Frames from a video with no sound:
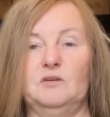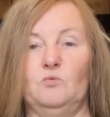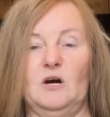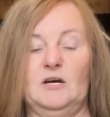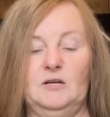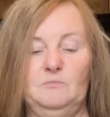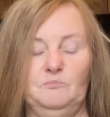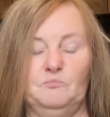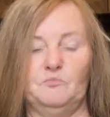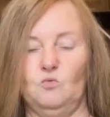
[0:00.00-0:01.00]
Wade,
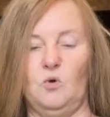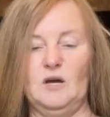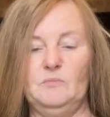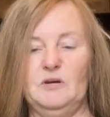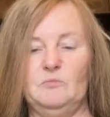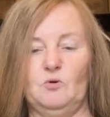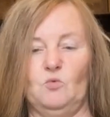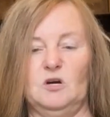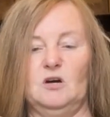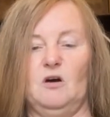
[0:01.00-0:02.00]
white people
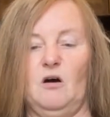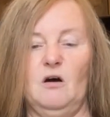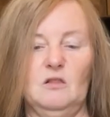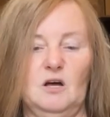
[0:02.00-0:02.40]
would call